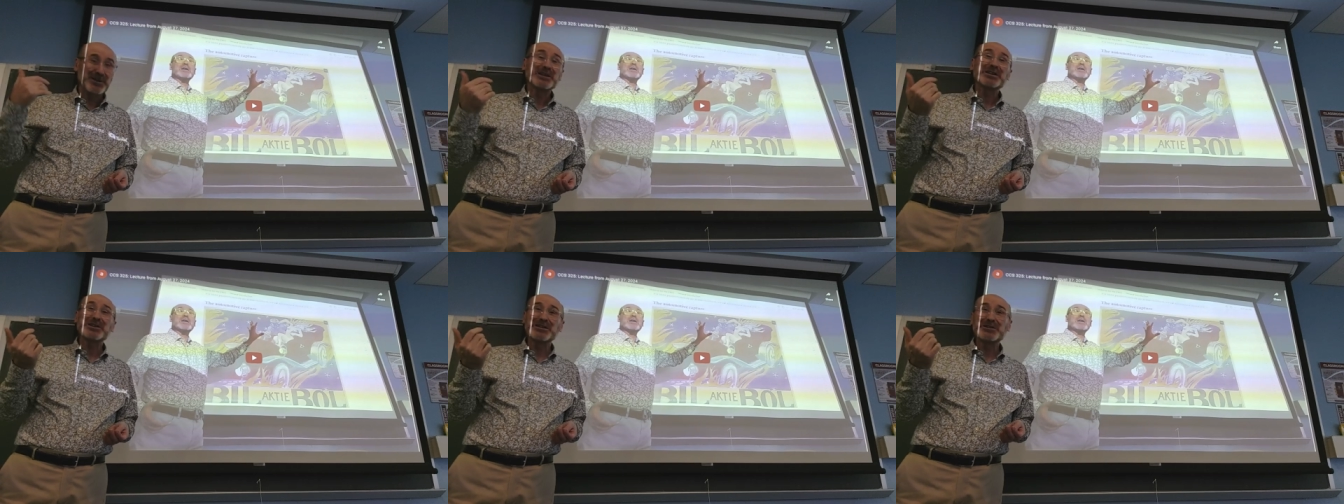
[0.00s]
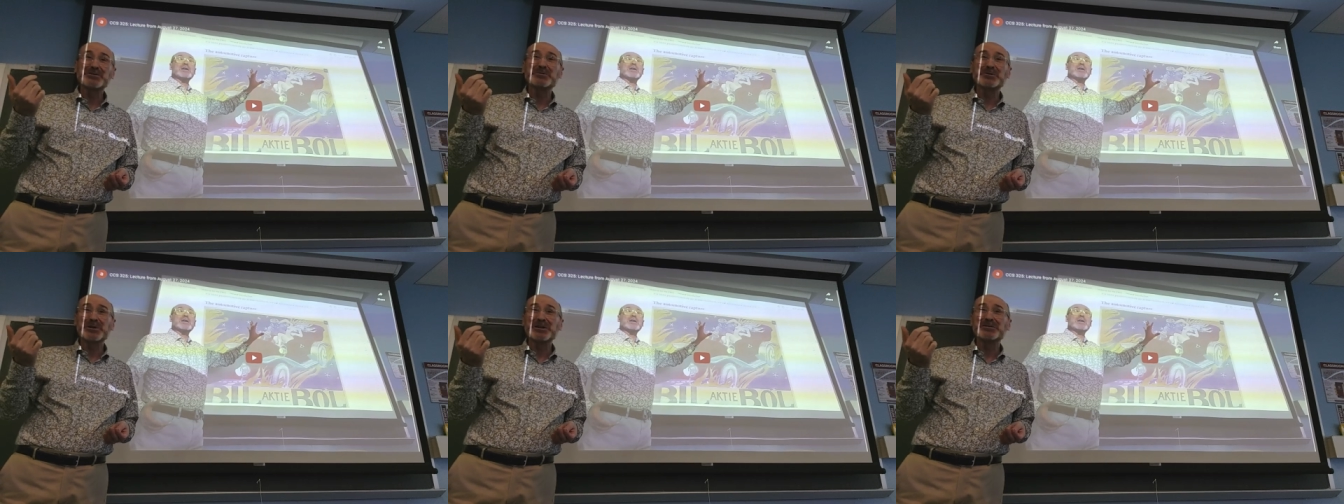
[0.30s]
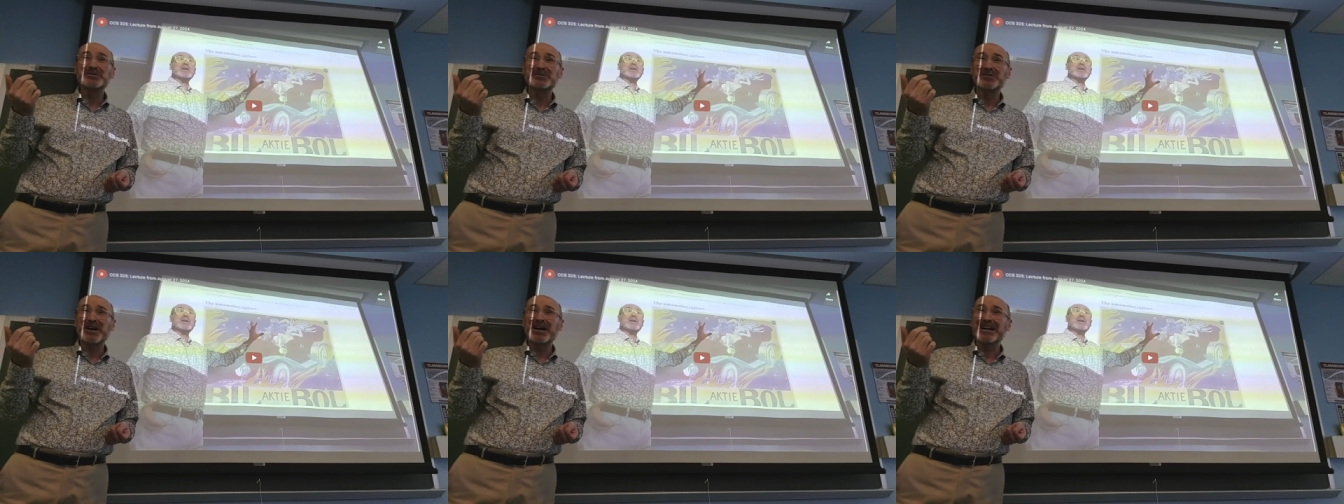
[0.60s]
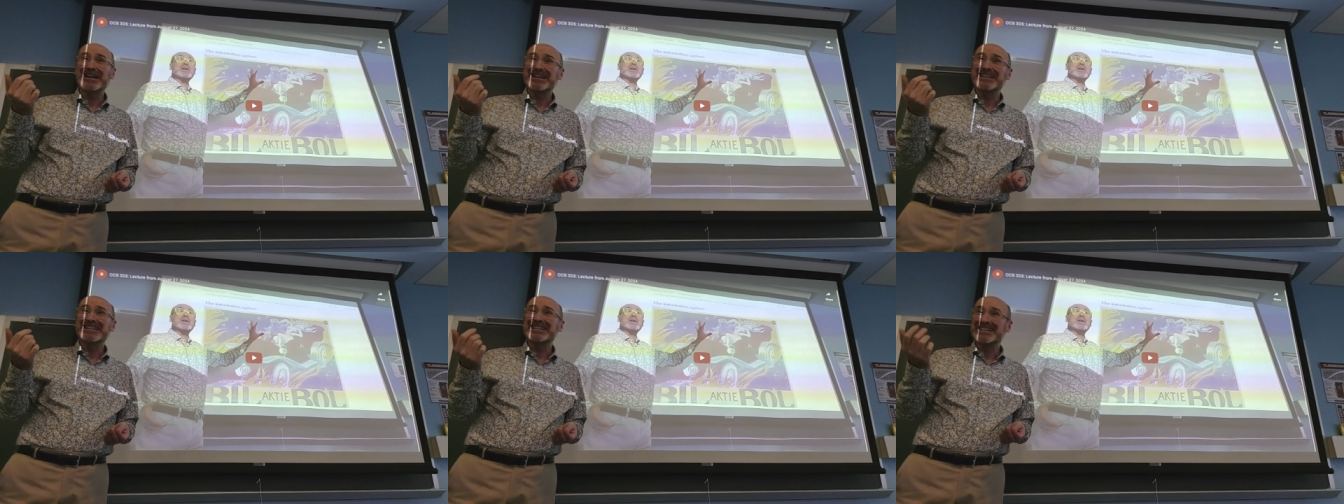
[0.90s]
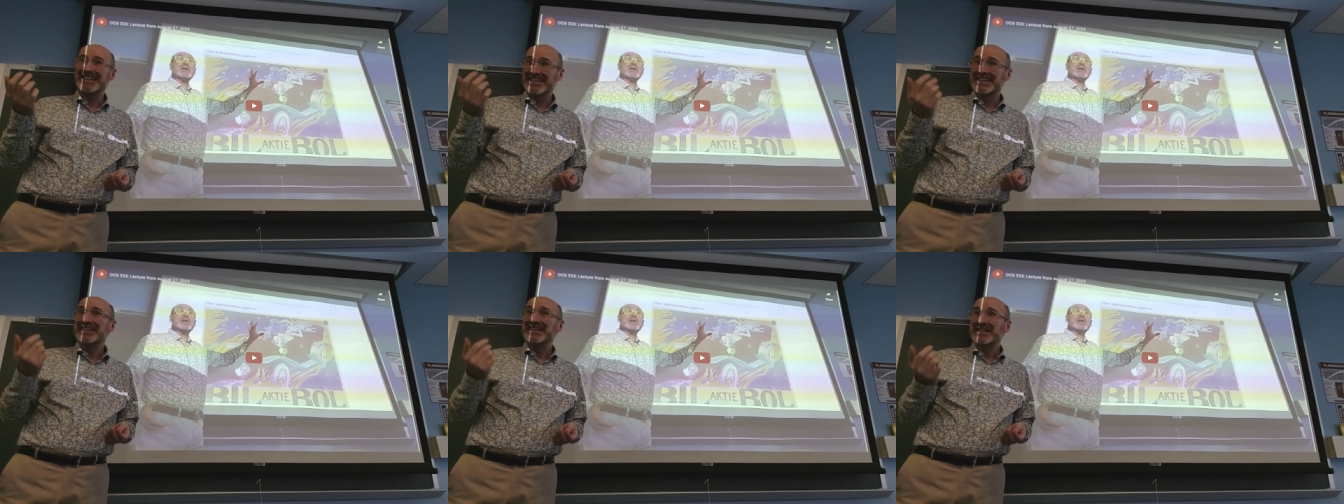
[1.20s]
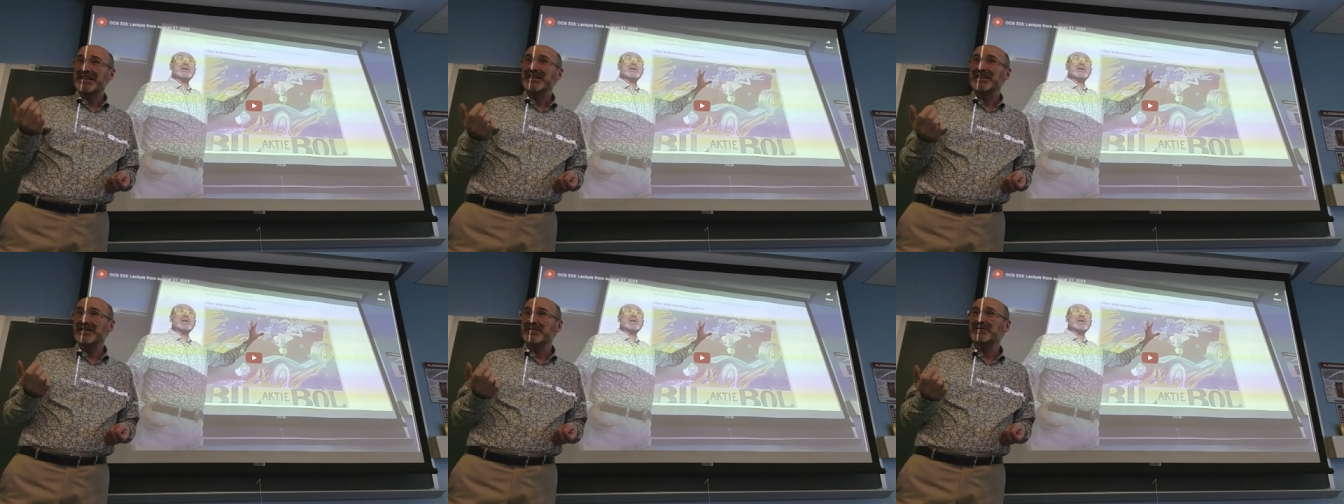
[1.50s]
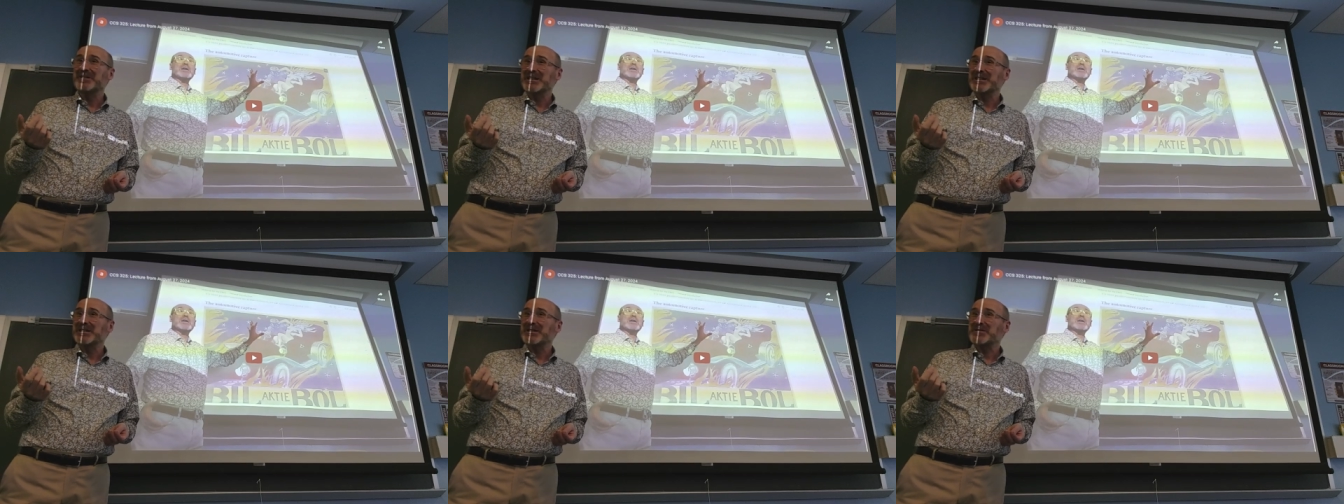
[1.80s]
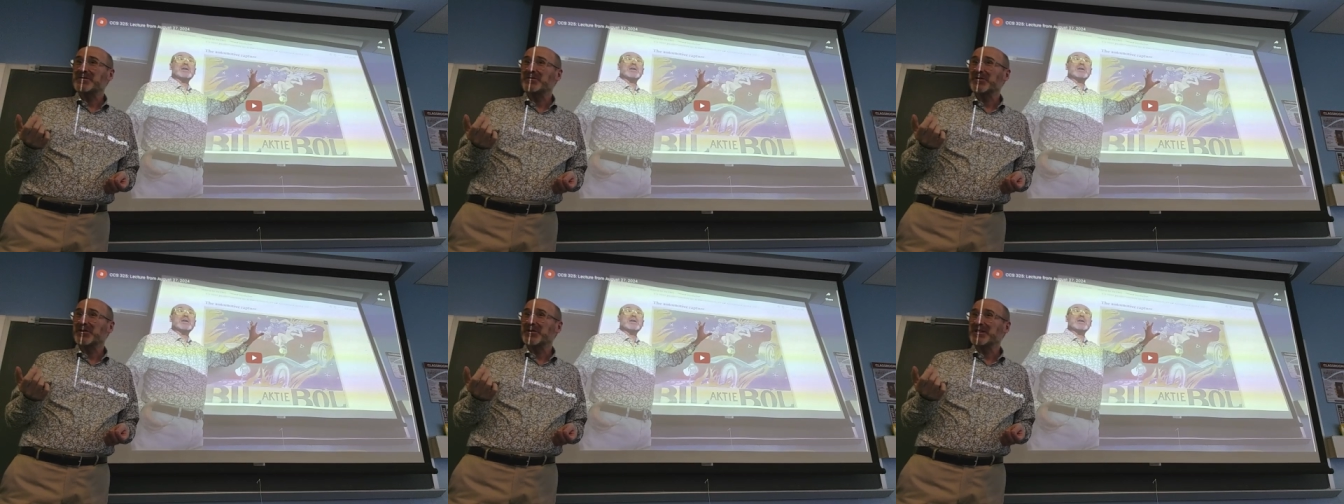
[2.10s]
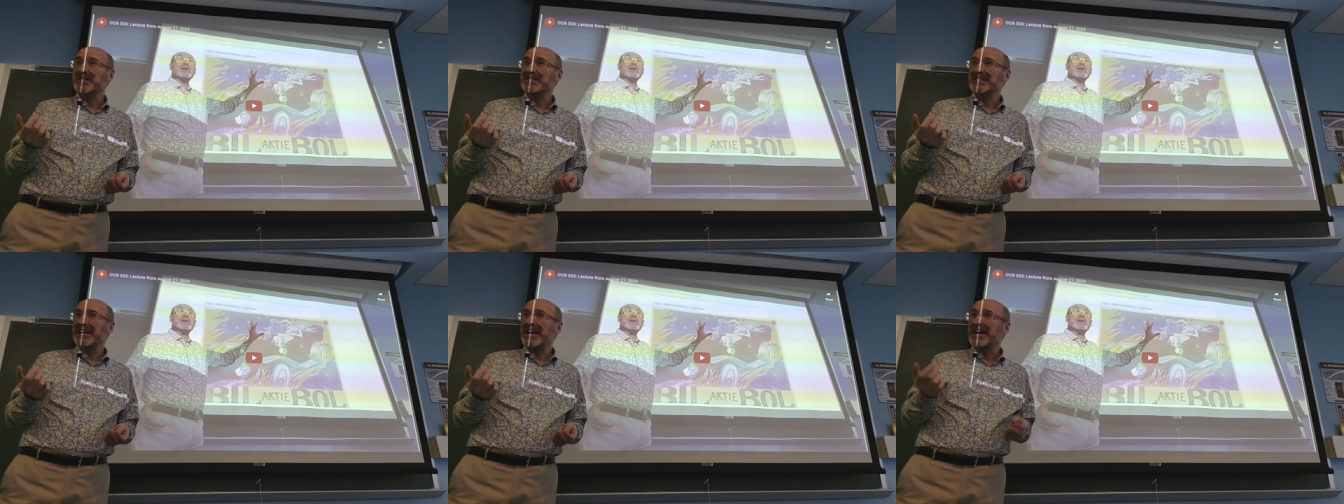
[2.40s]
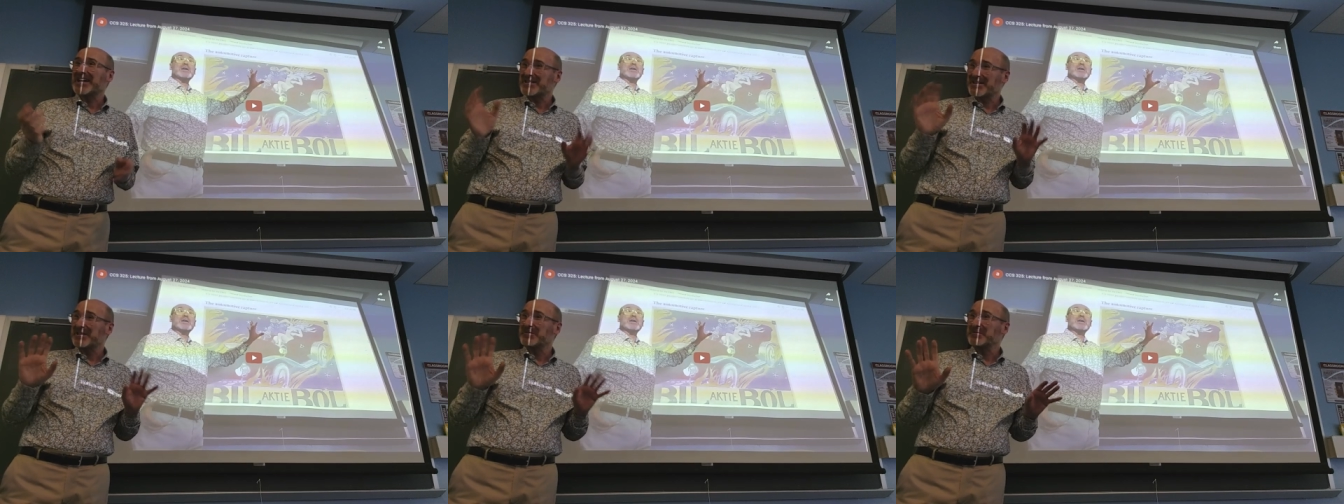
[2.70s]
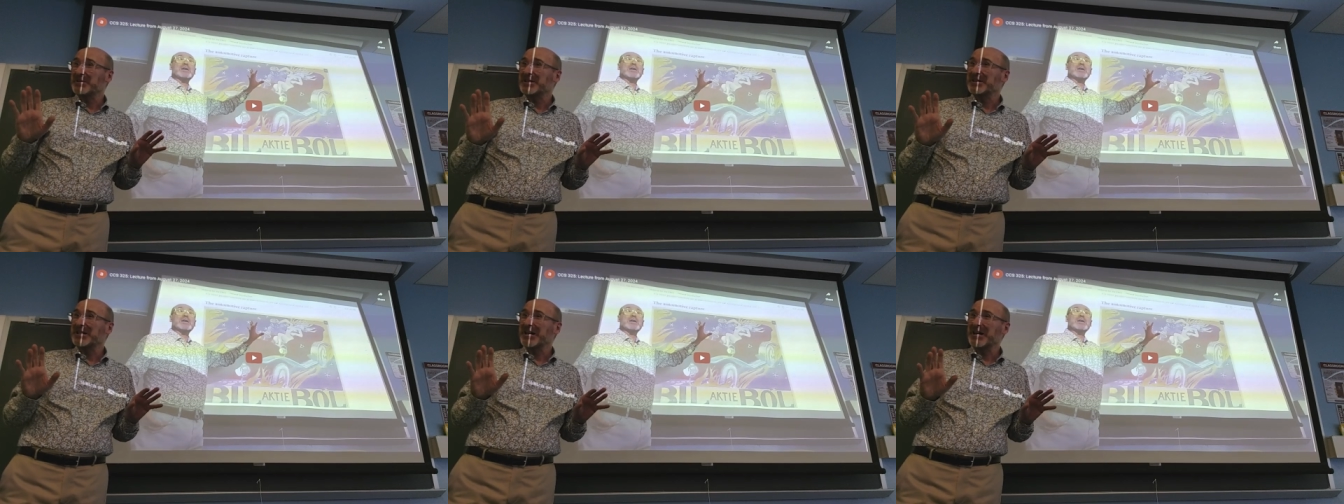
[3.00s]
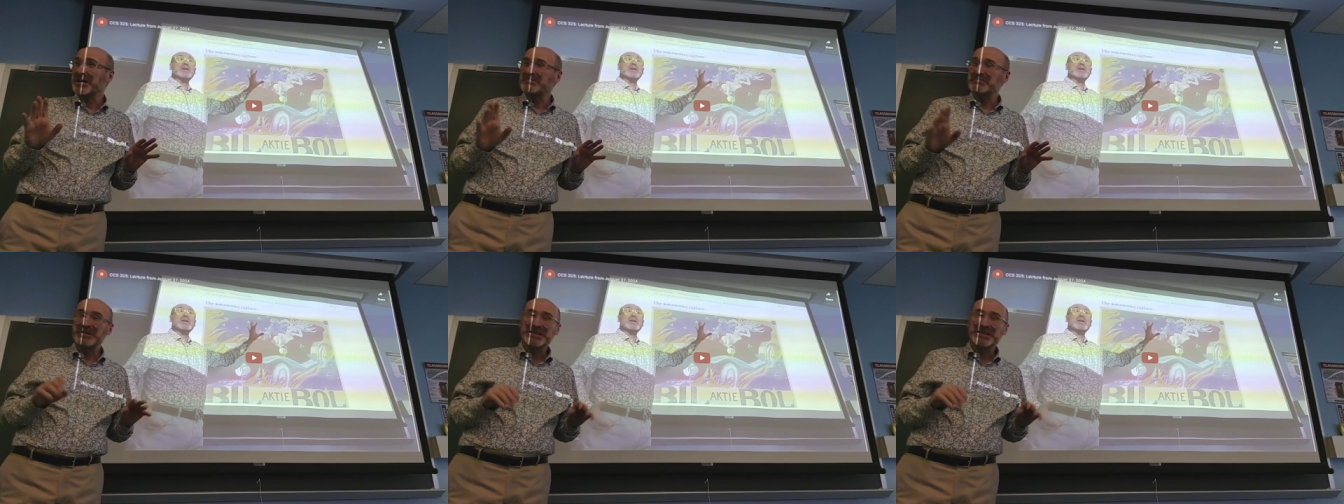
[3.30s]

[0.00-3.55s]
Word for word: you will find the videos for this class. They will not